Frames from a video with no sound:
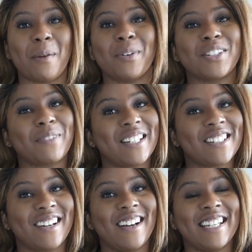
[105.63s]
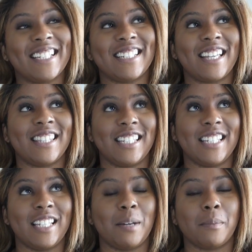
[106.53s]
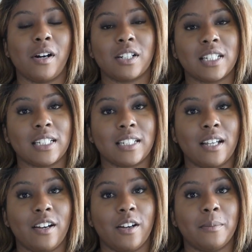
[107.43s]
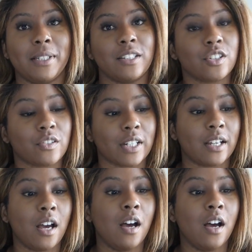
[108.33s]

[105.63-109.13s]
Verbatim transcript: a project manager in the marketing um, industry.